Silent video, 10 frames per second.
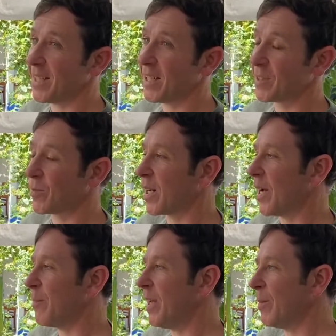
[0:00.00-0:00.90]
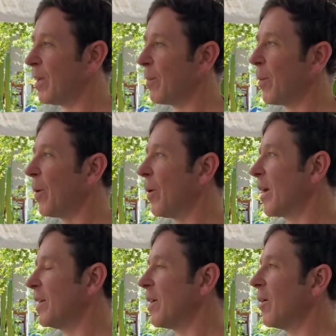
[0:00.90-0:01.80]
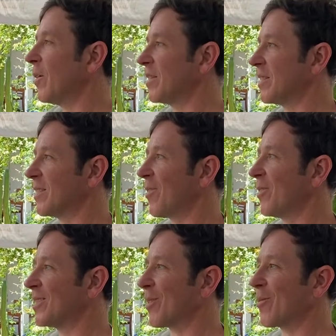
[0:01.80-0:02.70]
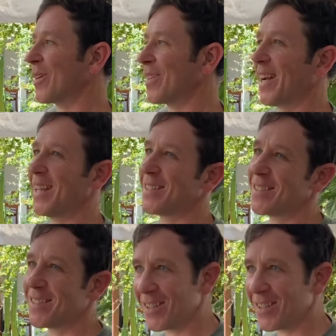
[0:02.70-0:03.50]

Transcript: because when I meet people and I know this is going somewhere and then I get to see